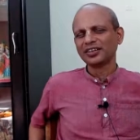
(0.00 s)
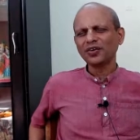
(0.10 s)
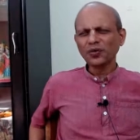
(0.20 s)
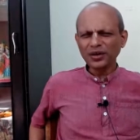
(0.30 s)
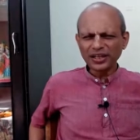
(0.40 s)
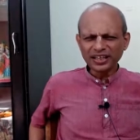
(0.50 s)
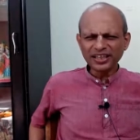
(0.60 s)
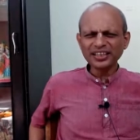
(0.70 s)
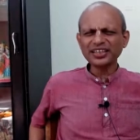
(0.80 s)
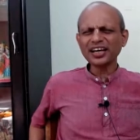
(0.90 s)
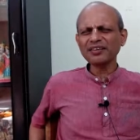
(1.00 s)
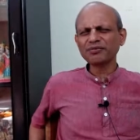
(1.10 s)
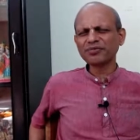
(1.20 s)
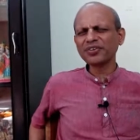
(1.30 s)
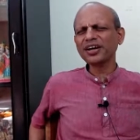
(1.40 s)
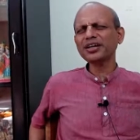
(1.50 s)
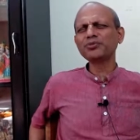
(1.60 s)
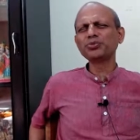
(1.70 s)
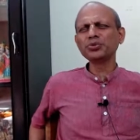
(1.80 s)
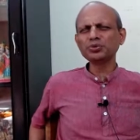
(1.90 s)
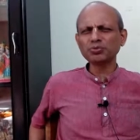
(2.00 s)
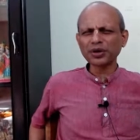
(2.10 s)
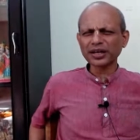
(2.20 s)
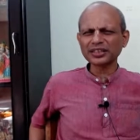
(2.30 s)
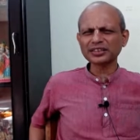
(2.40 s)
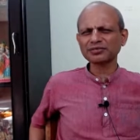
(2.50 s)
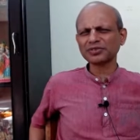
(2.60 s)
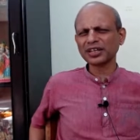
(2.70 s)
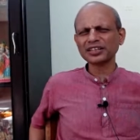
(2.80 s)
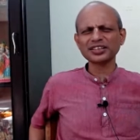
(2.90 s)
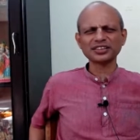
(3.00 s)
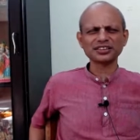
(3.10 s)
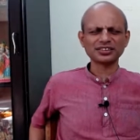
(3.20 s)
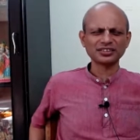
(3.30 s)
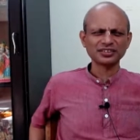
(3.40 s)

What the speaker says: Only in India, very few pockets of villages